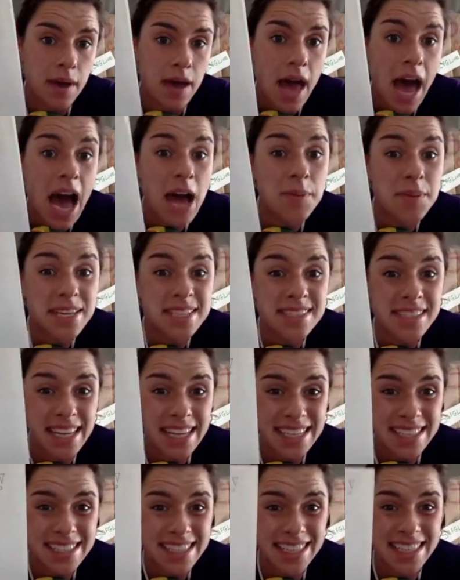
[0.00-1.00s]
I'm
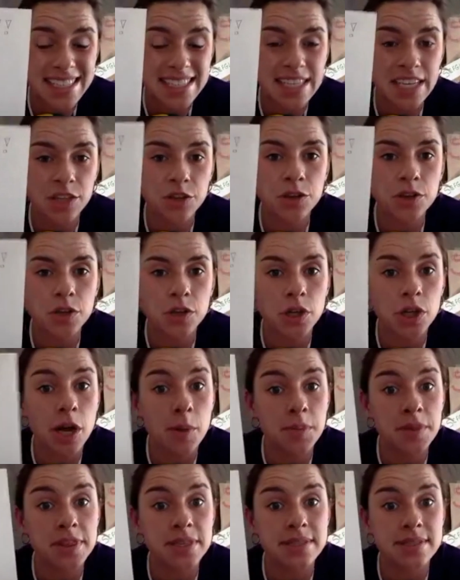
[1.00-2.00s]
excited to continue to look
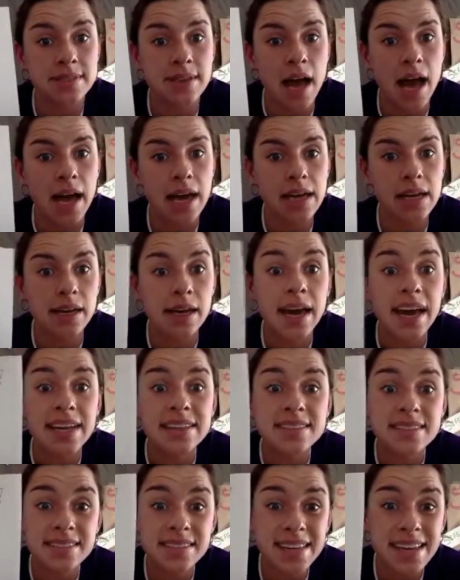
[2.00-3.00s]
up in the sky and
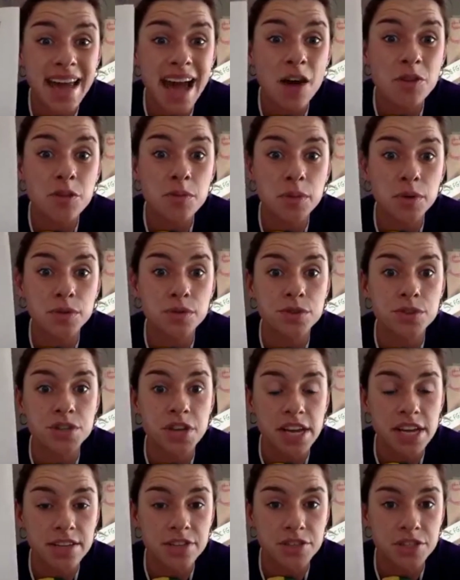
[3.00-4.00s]
see how the moon
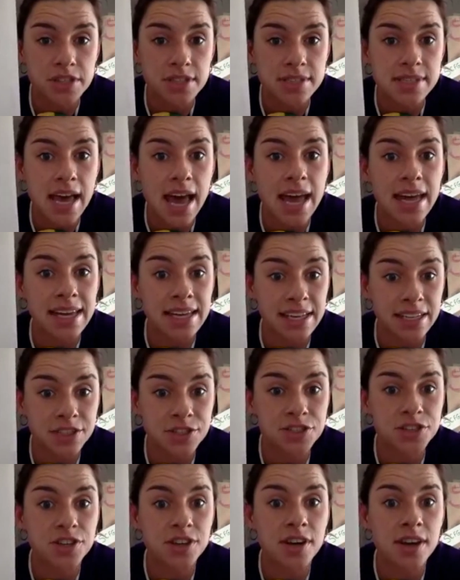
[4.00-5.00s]
changes
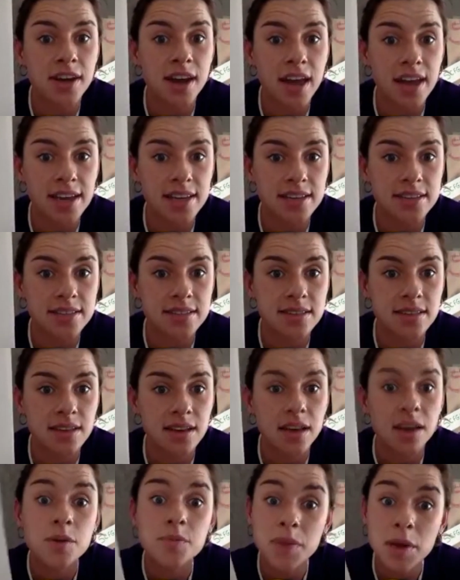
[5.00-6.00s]
each night.
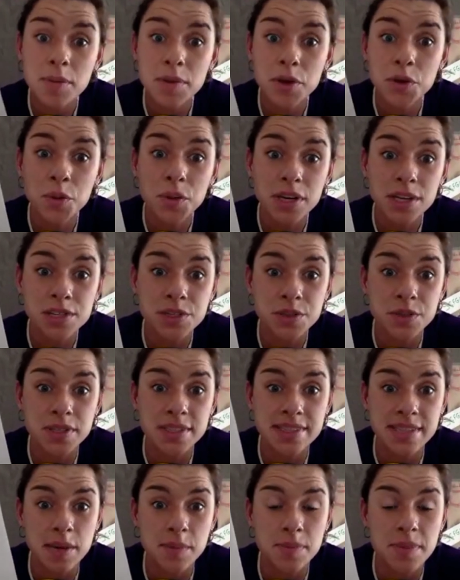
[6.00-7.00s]
Maybe you want to do the
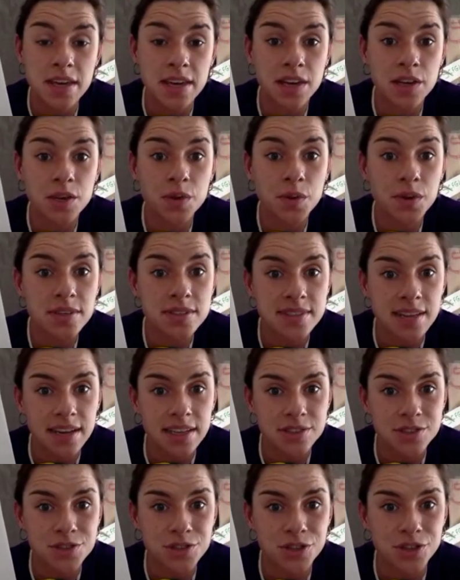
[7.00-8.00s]
same thing in your
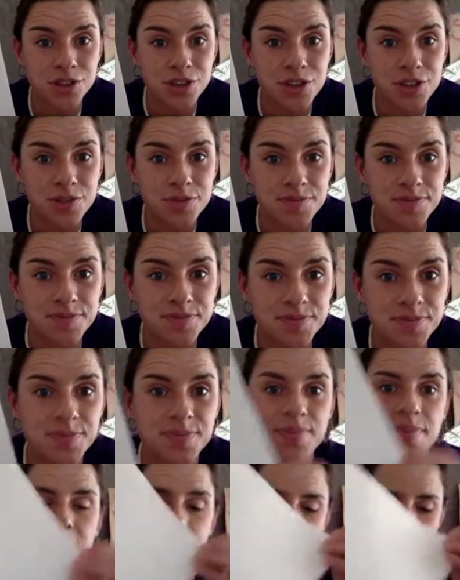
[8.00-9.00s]
science journal.
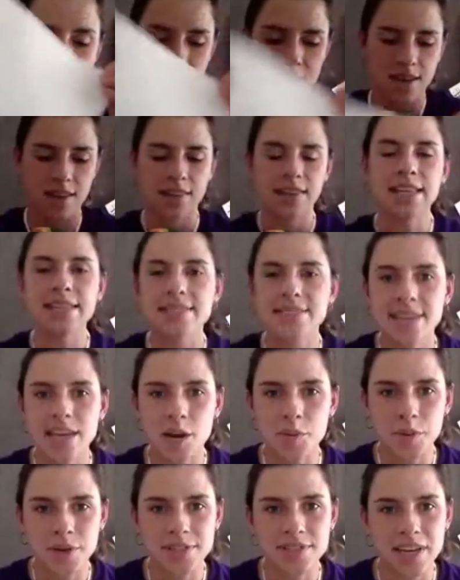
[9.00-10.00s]
Let's set up
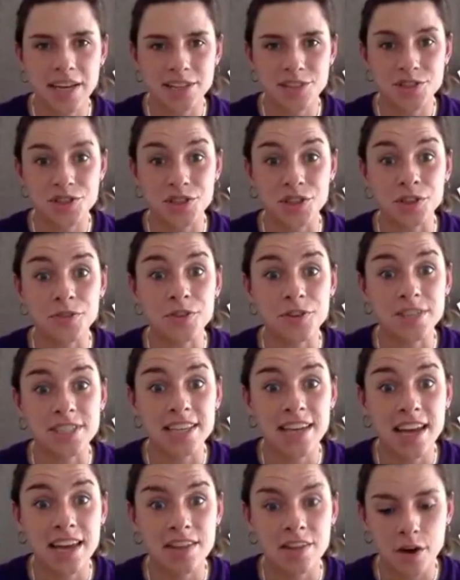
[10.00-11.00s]
our science journal for
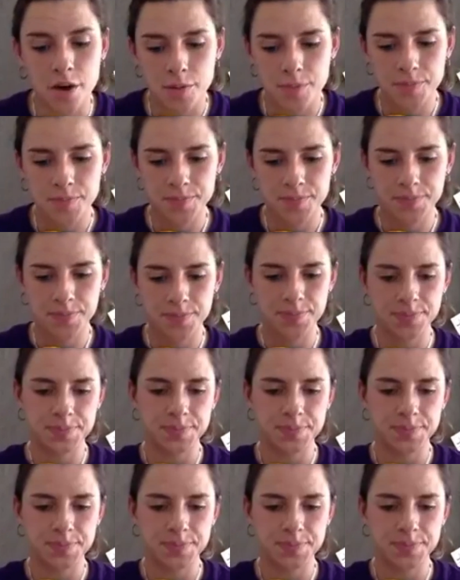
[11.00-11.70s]
today, though.